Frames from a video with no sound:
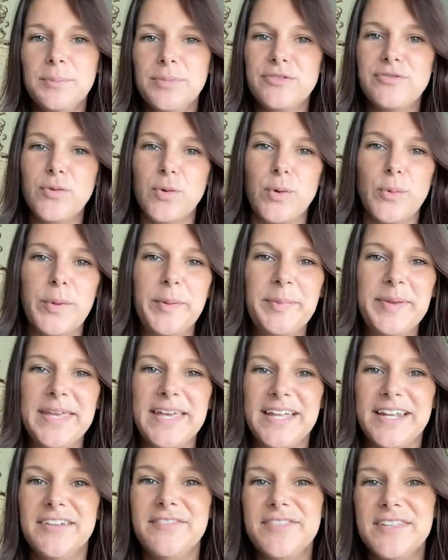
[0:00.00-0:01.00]
Before we
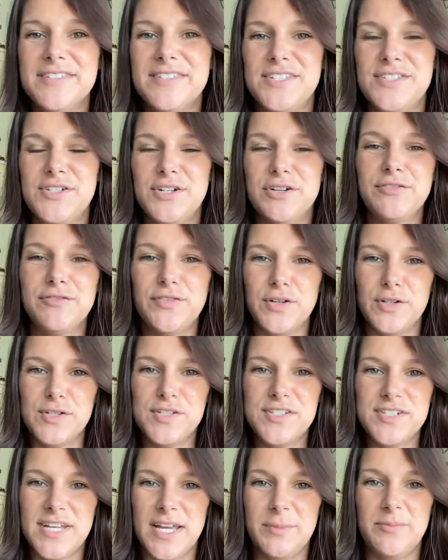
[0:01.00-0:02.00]
begin, if this is your
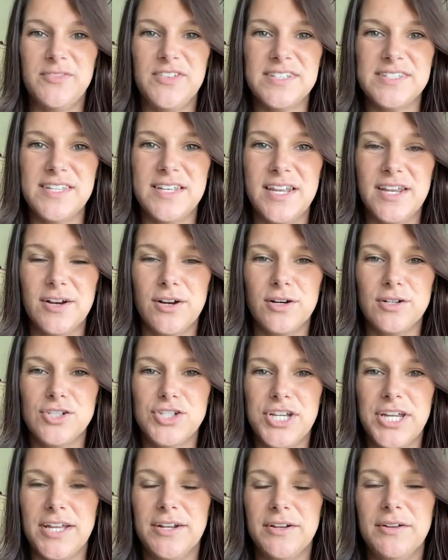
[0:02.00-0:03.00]
first time visiting our
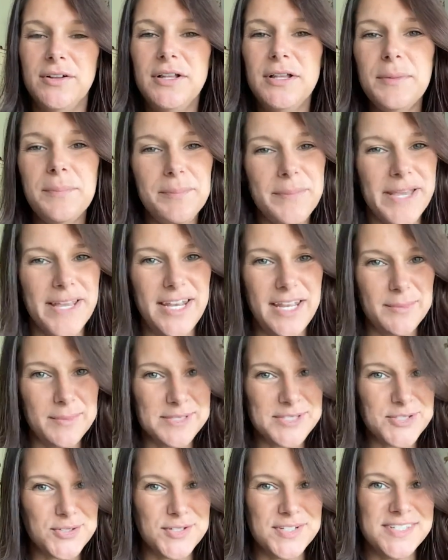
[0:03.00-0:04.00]
channel, my name
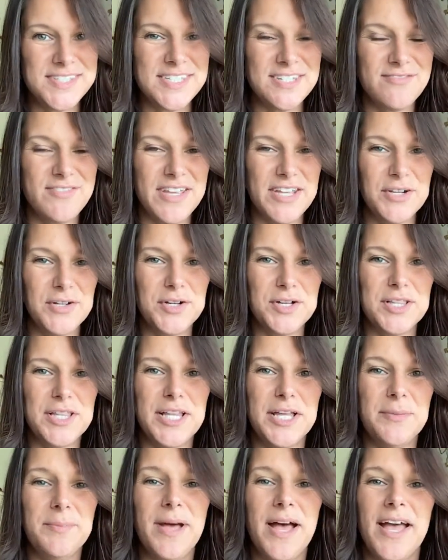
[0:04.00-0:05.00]
is Kristen Van
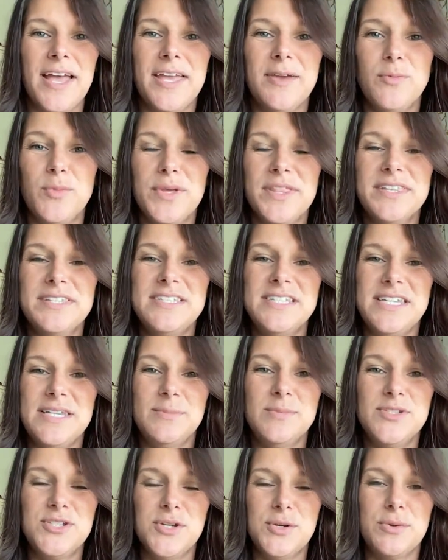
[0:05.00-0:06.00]
Hooklem. I am with team
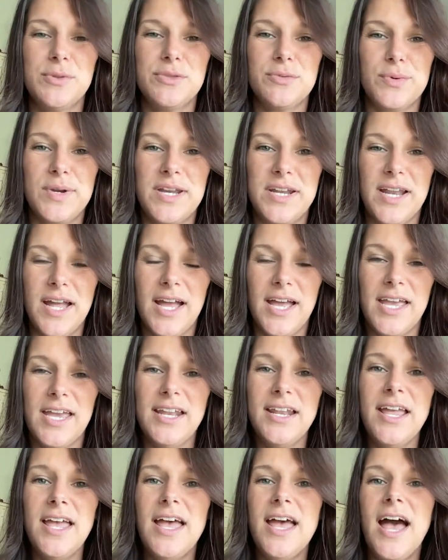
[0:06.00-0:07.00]
two three
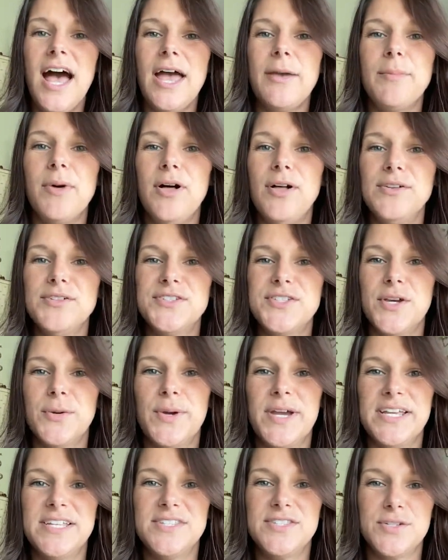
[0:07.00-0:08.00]
nine. I'm also
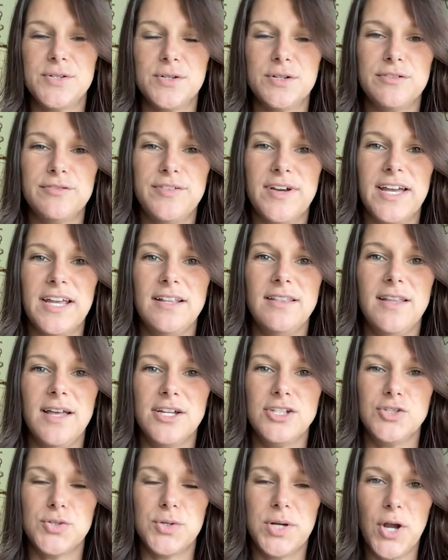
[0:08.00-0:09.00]
a certified
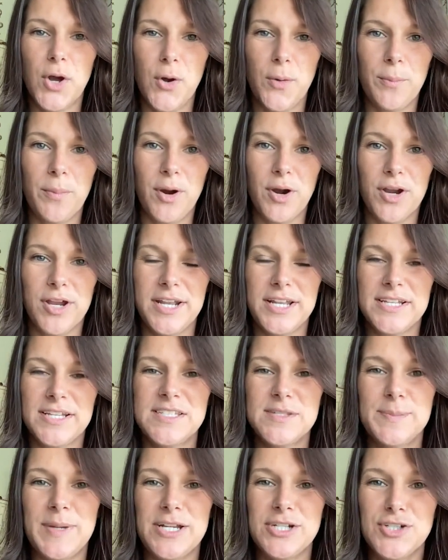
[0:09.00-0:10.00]
luxury home marketing
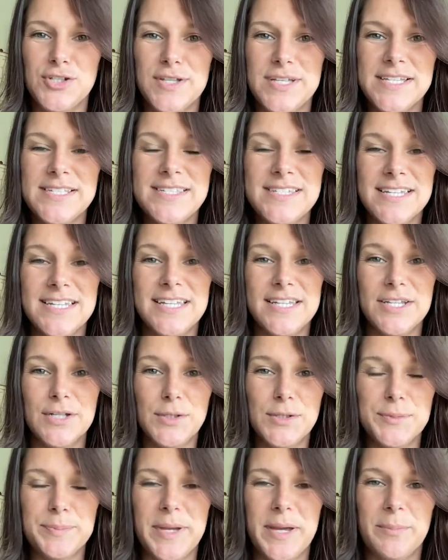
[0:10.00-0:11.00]
specialist, a
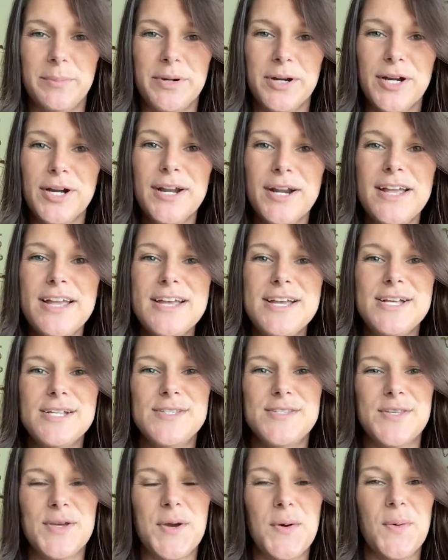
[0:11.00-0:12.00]
guild member,
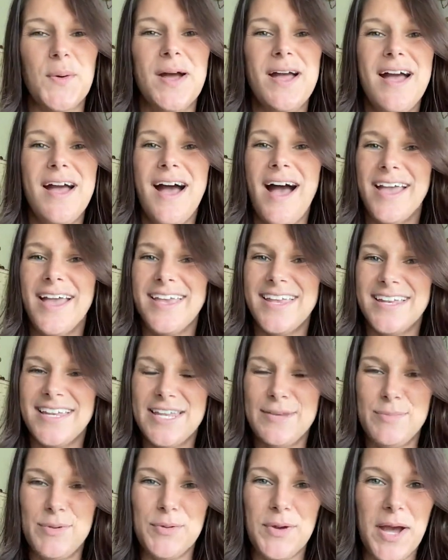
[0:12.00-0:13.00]
so I can
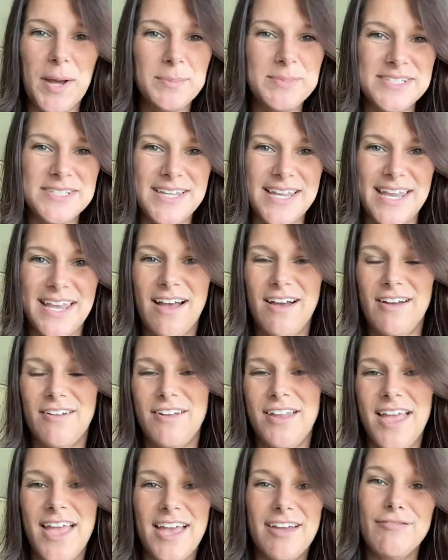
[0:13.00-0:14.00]
keep you up to date on
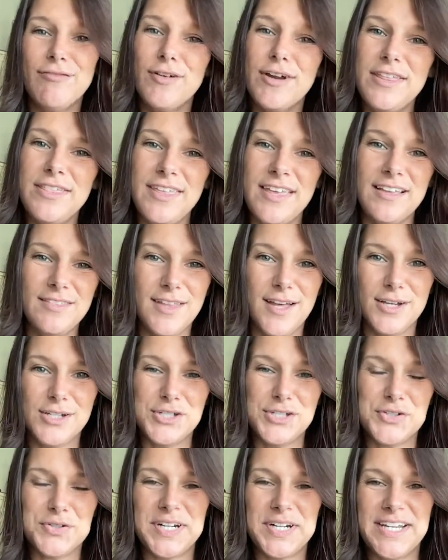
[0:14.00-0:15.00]
everything
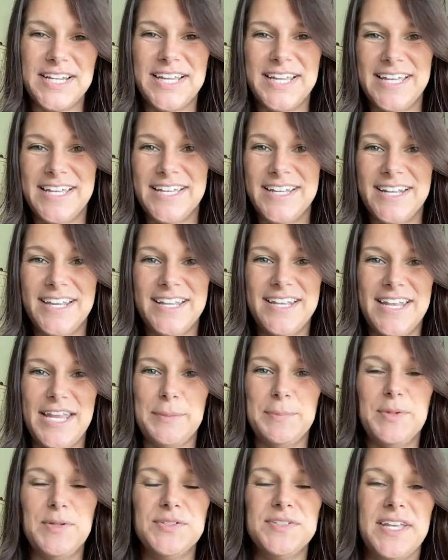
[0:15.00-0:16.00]
luxury in
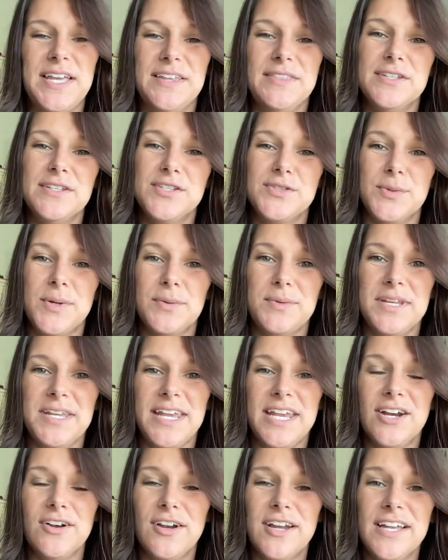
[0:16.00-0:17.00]
Naples and the surrounding
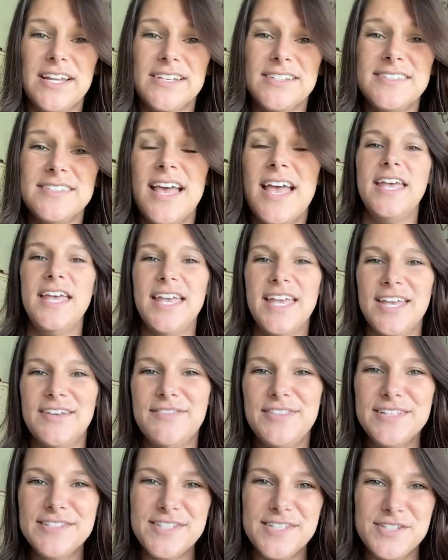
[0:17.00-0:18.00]
areas. If
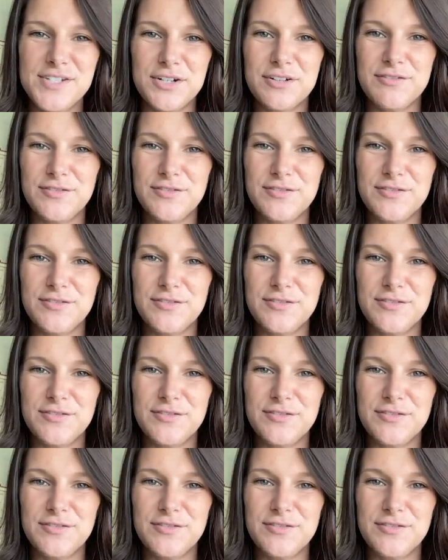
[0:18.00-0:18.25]
this is your